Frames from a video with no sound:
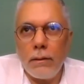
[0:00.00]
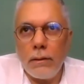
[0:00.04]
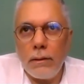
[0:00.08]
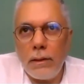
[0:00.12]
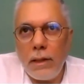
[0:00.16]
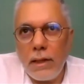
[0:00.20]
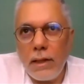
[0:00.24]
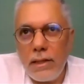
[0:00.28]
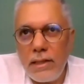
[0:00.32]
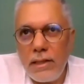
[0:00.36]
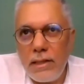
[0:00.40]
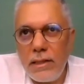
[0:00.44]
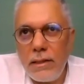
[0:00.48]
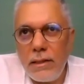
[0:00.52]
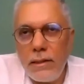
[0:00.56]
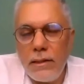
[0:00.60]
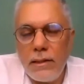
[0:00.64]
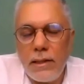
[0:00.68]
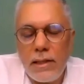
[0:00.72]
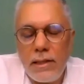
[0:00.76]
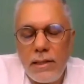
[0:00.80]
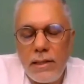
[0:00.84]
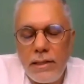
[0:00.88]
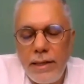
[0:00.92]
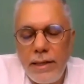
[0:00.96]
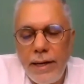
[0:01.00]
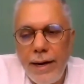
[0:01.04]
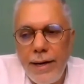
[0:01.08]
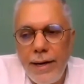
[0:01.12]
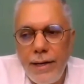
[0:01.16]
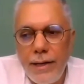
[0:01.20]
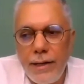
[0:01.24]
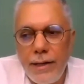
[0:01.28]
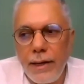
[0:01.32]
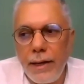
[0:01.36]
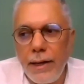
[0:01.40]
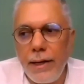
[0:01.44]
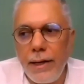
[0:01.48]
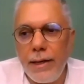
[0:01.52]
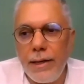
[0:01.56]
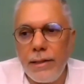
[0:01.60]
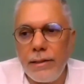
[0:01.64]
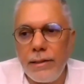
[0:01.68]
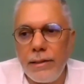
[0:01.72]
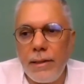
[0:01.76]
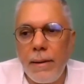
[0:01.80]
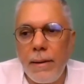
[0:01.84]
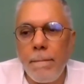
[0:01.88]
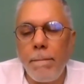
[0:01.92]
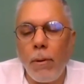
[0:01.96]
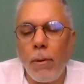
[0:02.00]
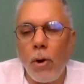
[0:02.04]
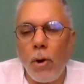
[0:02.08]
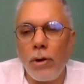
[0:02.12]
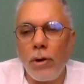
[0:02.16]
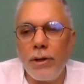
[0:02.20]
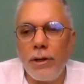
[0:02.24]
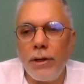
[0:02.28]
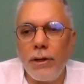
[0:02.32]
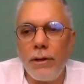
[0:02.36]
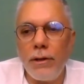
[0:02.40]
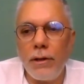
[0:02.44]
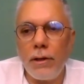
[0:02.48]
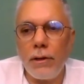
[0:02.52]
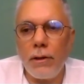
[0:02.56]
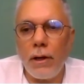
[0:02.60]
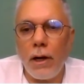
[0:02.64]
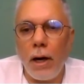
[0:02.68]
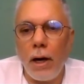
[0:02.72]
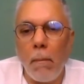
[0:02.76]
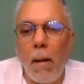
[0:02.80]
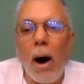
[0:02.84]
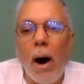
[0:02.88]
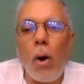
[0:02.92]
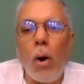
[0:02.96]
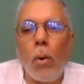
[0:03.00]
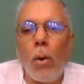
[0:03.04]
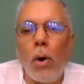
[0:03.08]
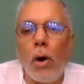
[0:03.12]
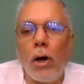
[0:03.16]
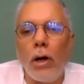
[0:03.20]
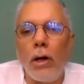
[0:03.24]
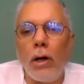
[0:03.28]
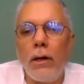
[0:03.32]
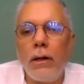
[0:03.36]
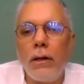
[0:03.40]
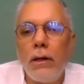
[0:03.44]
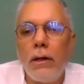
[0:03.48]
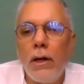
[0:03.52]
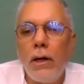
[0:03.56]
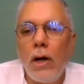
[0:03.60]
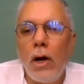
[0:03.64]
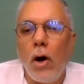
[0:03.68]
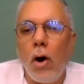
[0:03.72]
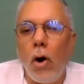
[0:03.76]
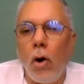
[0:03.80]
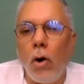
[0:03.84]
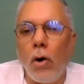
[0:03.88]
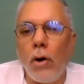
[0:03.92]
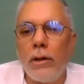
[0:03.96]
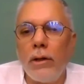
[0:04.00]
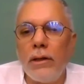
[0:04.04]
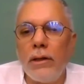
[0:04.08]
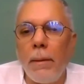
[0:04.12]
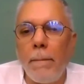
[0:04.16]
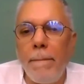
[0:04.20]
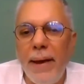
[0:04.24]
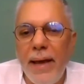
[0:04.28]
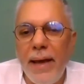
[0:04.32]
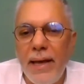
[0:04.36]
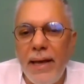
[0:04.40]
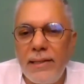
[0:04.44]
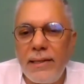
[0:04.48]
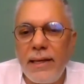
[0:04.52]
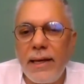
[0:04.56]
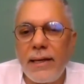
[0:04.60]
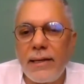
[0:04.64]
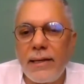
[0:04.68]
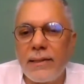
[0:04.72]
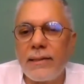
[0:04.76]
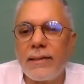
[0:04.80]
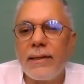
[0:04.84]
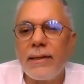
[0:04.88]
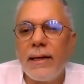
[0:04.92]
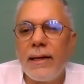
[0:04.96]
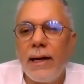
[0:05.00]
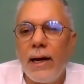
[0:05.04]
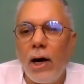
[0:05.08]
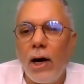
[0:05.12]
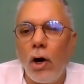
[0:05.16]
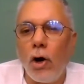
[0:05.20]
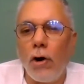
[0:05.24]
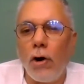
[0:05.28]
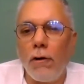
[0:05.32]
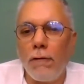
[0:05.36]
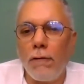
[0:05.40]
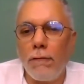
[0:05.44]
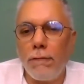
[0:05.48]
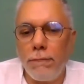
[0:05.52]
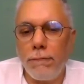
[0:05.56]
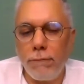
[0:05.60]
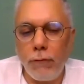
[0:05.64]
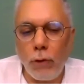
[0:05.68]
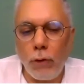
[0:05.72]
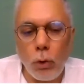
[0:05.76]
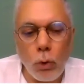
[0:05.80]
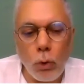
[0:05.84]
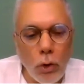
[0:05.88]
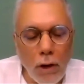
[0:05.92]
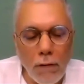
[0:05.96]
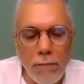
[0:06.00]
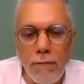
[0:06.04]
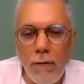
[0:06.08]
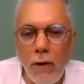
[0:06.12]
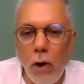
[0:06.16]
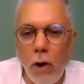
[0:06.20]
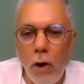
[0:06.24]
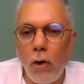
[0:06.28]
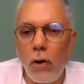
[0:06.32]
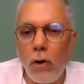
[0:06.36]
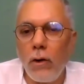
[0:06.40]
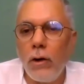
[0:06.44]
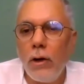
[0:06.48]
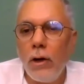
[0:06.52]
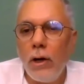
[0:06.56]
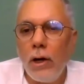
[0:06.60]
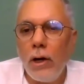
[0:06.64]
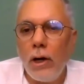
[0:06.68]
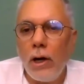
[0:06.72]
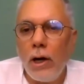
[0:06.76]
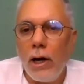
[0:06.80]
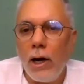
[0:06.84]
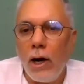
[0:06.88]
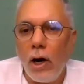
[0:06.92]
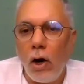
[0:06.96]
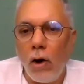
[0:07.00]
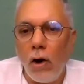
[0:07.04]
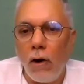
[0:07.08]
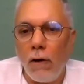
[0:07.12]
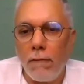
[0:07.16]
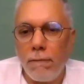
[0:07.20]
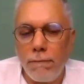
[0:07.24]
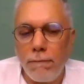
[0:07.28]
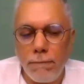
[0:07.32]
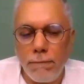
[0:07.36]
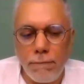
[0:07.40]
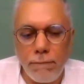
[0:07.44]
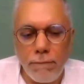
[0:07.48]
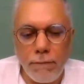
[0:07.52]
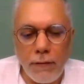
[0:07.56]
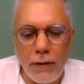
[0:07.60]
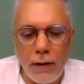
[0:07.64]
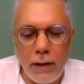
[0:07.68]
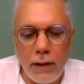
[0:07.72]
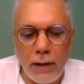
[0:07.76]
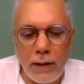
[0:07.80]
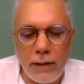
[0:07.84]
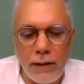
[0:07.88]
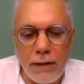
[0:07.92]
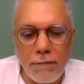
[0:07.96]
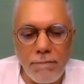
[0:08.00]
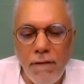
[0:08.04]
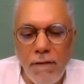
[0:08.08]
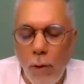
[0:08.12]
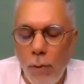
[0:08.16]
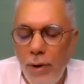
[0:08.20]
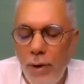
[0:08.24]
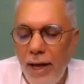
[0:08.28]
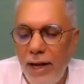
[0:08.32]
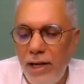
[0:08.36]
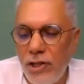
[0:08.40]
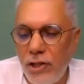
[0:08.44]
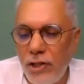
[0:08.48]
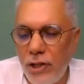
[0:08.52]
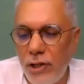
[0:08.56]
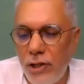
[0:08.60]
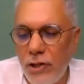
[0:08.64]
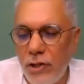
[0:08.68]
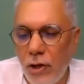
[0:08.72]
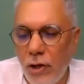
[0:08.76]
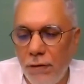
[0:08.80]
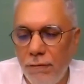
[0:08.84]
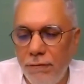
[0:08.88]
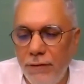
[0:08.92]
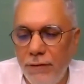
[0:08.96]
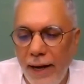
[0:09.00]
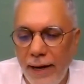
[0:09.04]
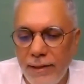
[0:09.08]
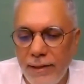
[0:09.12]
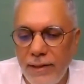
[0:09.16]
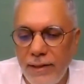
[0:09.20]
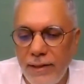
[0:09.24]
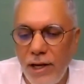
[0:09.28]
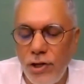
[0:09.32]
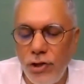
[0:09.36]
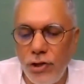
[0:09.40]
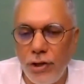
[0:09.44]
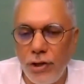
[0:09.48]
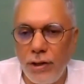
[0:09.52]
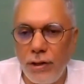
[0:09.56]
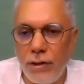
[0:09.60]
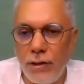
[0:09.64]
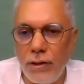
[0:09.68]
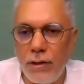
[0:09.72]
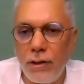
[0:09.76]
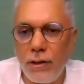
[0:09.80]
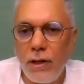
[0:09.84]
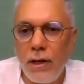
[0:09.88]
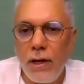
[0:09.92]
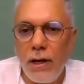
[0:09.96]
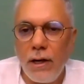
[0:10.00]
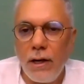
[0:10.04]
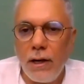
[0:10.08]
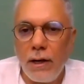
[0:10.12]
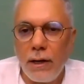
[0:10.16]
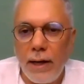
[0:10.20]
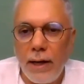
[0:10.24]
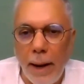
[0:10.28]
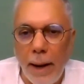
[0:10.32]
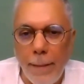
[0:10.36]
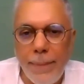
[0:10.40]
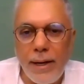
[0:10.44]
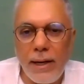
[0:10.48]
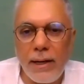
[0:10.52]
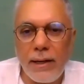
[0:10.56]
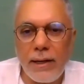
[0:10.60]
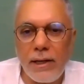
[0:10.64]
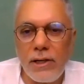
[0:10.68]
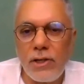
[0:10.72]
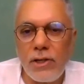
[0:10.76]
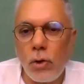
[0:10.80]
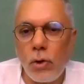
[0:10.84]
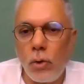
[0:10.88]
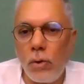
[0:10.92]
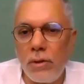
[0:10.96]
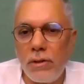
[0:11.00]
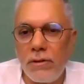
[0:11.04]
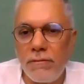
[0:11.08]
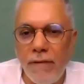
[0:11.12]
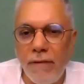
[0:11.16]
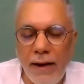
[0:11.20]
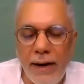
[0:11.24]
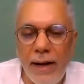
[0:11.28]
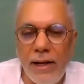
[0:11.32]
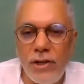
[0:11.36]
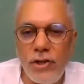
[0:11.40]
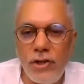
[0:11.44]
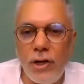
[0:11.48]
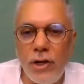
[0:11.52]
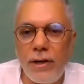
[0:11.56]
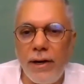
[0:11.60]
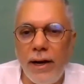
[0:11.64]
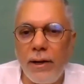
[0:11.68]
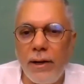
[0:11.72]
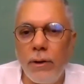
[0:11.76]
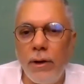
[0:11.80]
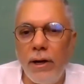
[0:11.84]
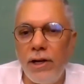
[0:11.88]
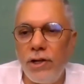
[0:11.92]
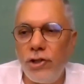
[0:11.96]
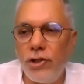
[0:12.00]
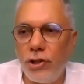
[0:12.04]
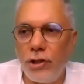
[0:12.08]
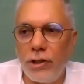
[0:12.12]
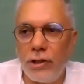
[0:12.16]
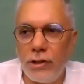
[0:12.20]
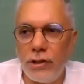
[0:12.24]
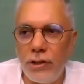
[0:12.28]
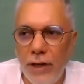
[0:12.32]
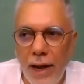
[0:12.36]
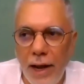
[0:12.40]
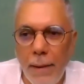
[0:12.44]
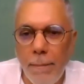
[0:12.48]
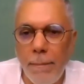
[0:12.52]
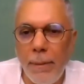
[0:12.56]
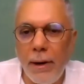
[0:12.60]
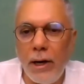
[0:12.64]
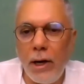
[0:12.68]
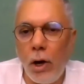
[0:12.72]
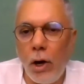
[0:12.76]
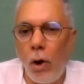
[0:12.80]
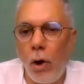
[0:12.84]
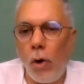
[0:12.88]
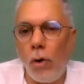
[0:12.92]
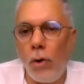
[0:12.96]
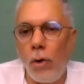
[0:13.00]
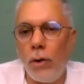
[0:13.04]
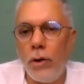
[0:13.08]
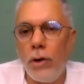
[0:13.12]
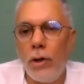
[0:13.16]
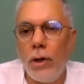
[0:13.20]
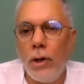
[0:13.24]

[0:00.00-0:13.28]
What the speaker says: The state is important above all on the basics of rule of law, of the foundations of taxation, capital controls, financial regulation, labor law,